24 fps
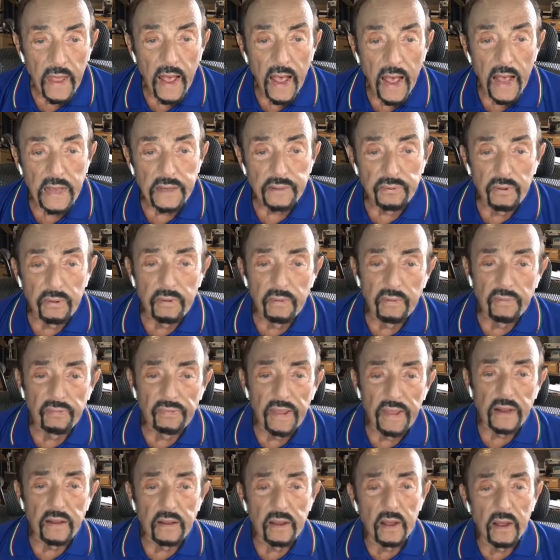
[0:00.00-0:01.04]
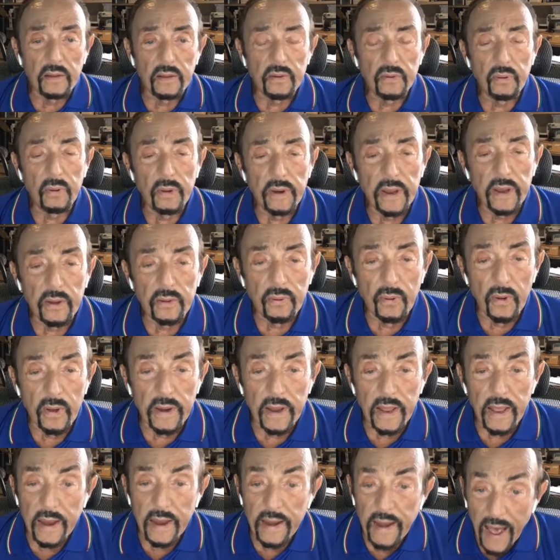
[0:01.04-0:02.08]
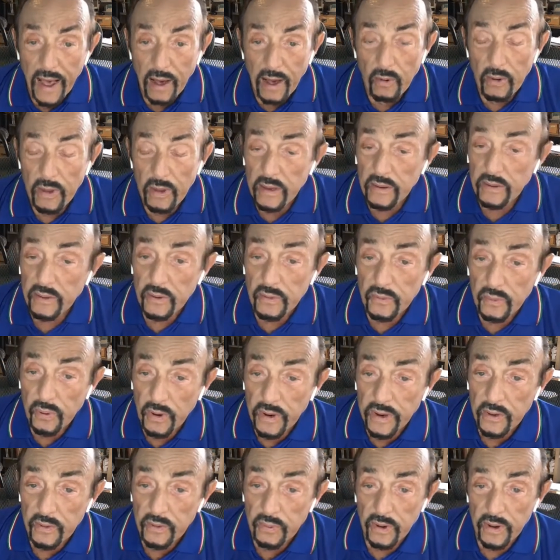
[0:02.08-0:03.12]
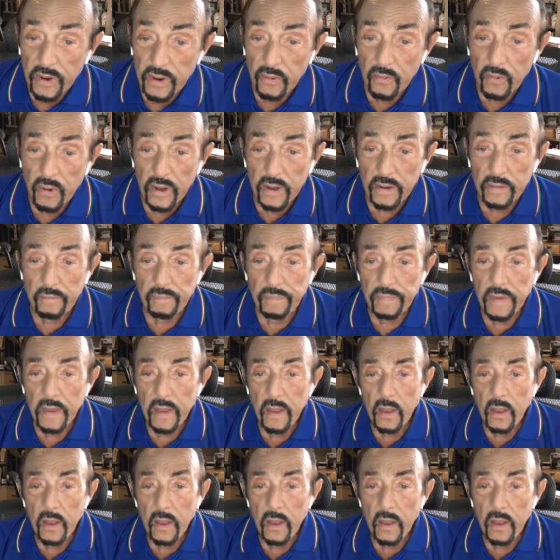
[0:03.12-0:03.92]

As we reflect on 2020 and now into 2021,